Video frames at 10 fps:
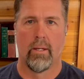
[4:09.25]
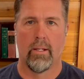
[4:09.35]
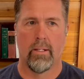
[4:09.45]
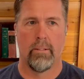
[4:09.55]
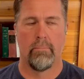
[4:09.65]

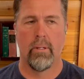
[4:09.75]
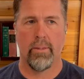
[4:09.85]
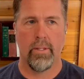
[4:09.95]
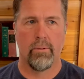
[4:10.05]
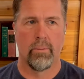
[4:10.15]

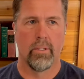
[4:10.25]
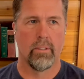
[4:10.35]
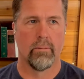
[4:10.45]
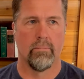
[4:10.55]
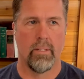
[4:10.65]
Nothing
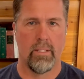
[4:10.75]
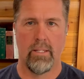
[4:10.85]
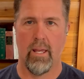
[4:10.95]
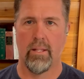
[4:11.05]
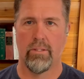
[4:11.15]
real
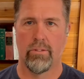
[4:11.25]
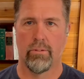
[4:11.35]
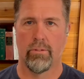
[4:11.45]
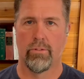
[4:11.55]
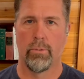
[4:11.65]
intense
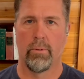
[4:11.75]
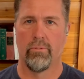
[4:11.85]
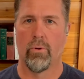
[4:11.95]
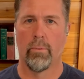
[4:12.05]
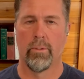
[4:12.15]
or super
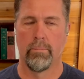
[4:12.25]
formal,